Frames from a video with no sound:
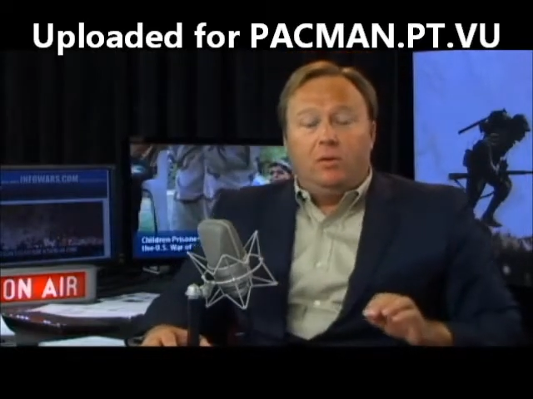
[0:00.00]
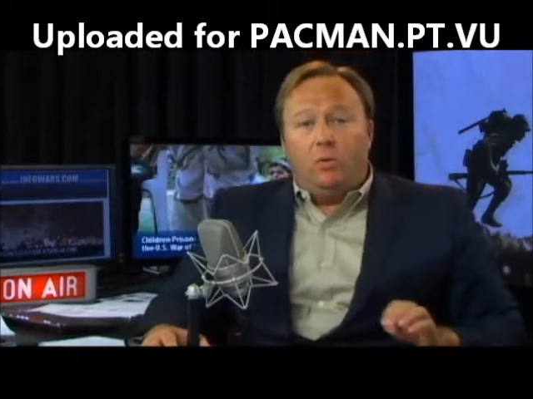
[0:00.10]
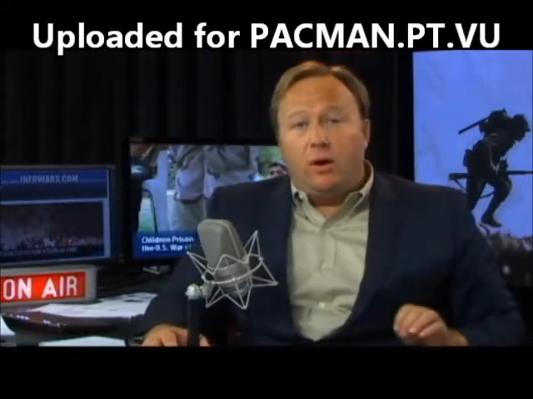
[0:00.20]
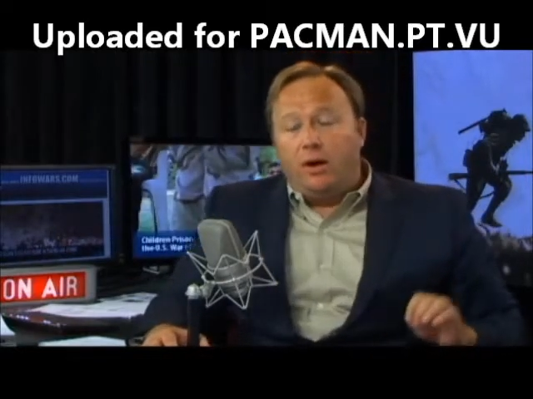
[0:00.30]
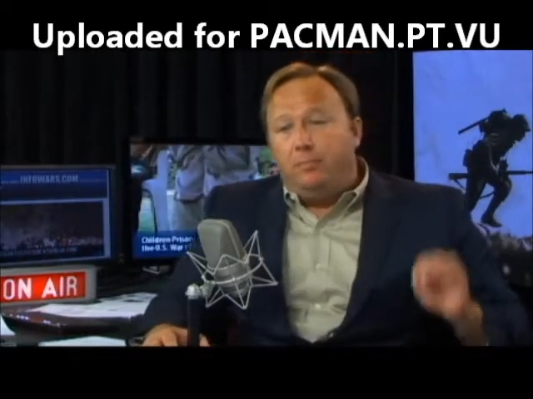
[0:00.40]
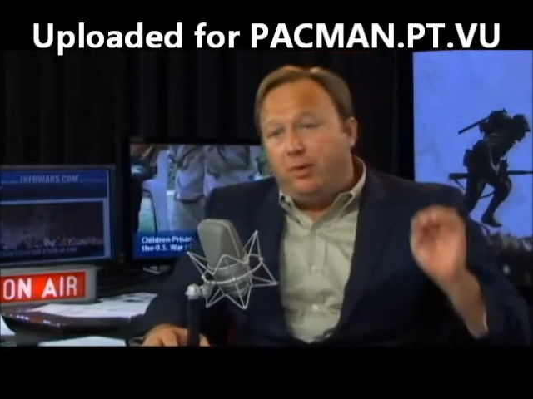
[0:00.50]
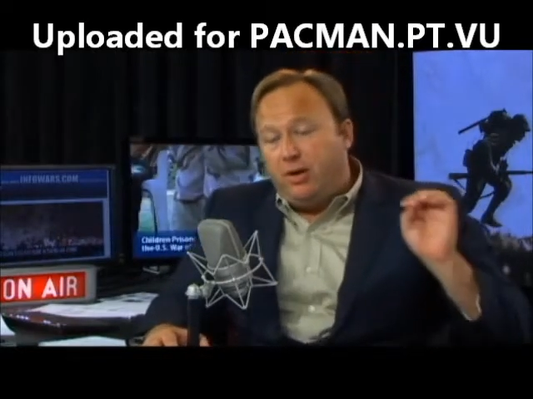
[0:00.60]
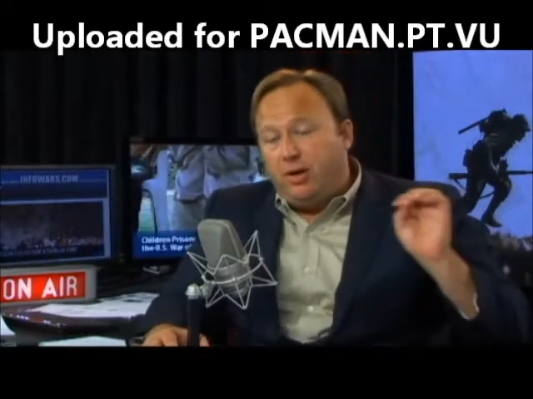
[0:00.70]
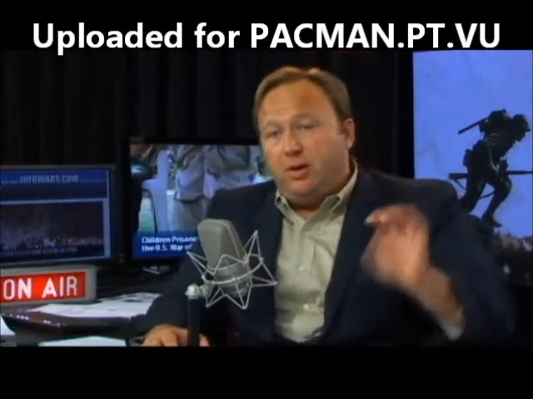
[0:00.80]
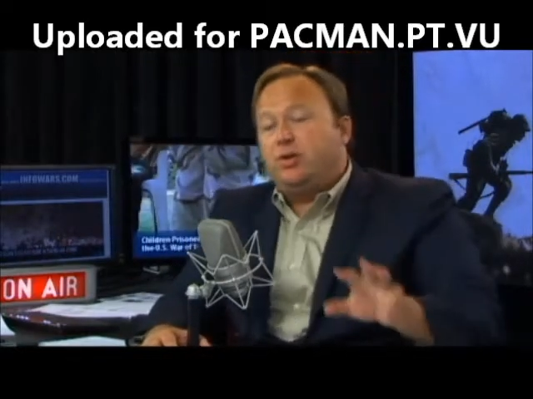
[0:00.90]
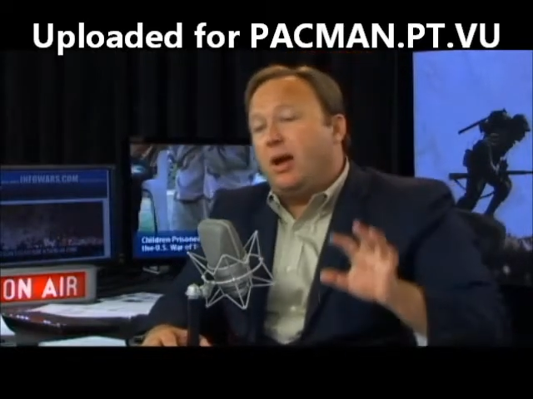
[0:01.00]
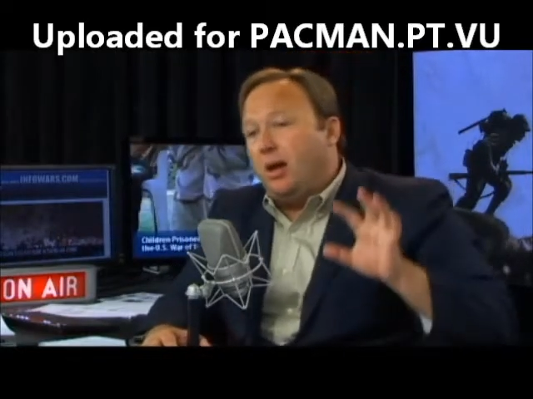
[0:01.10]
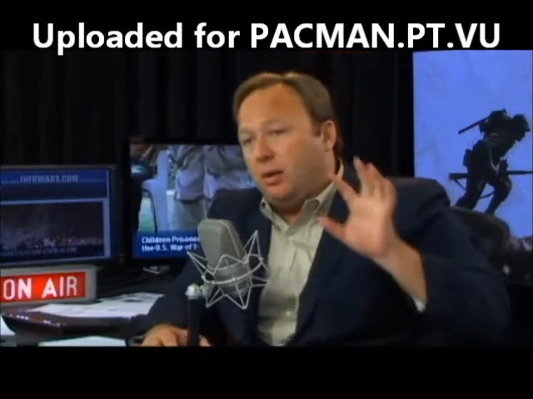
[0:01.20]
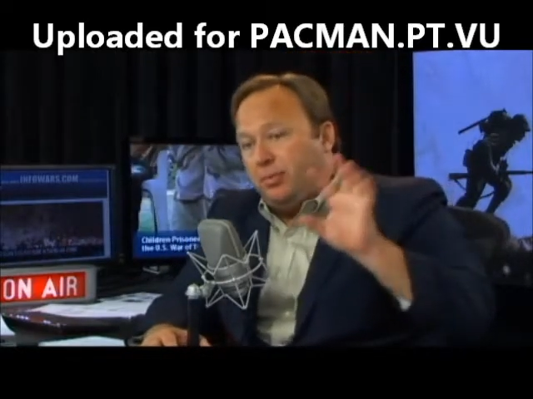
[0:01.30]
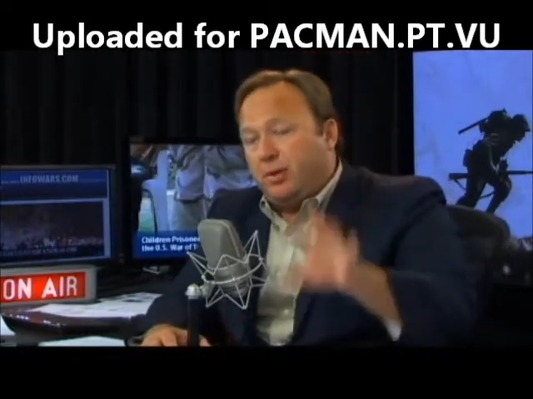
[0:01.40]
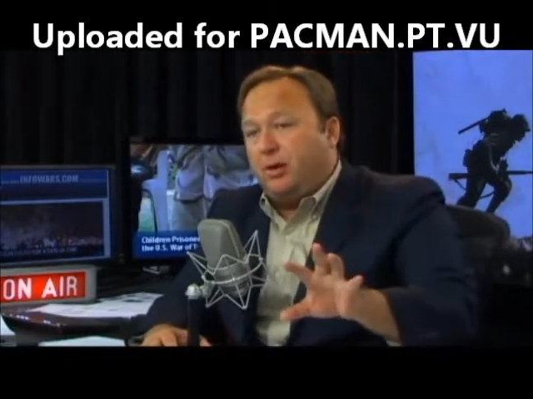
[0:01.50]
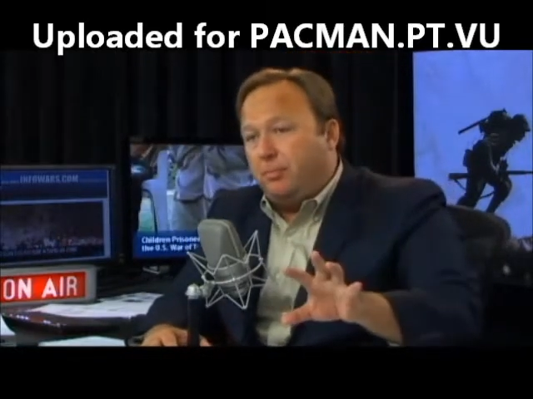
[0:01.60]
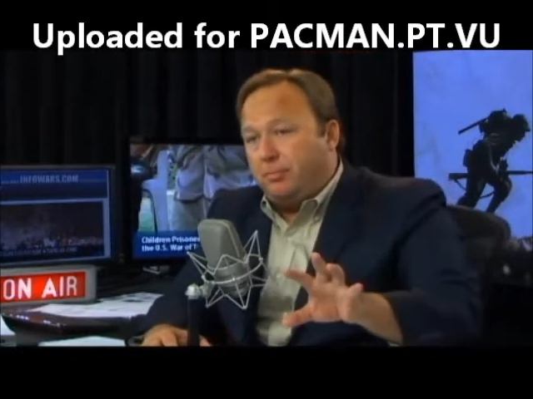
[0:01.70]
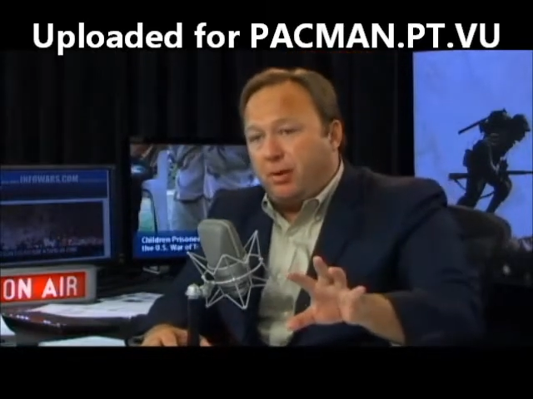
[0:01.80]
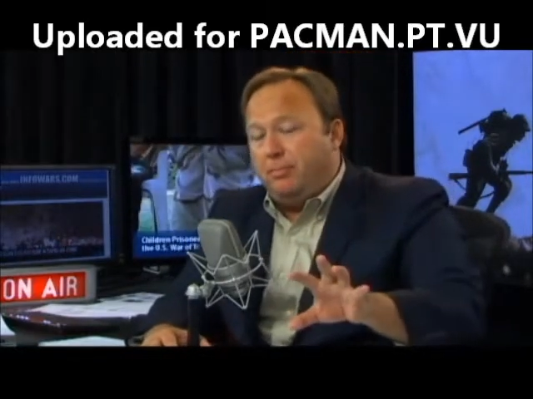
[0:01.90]
We're going to put you in jail or put you
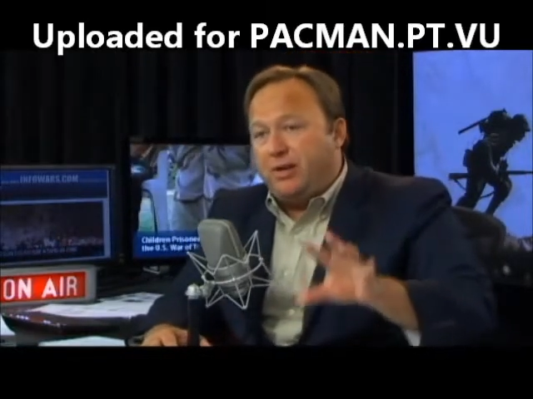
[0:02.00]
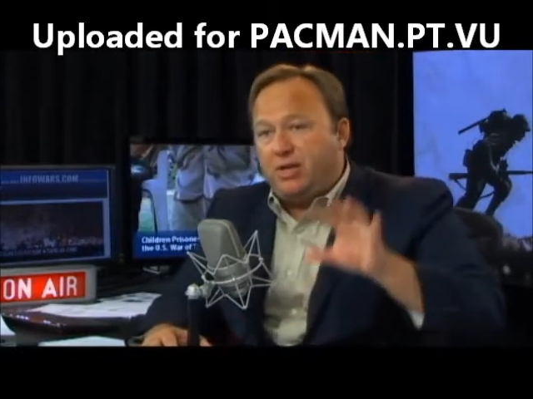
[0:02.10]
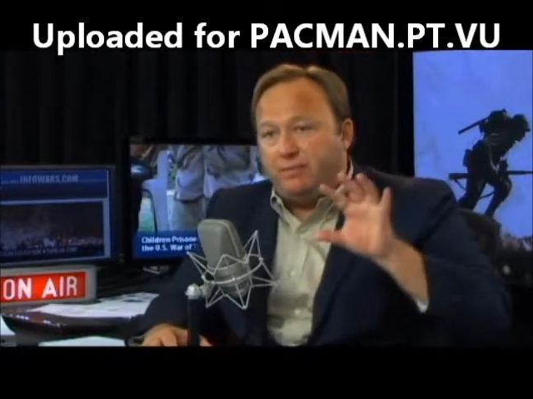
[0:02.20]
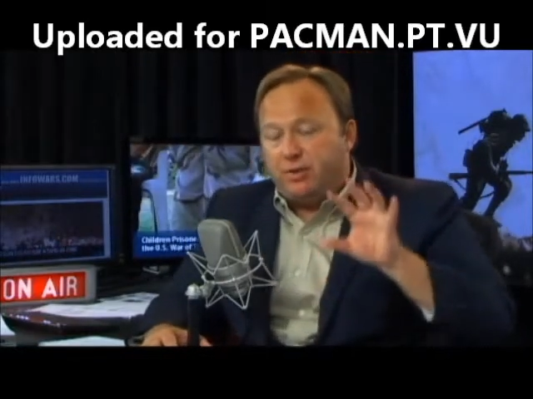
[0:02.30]
on probation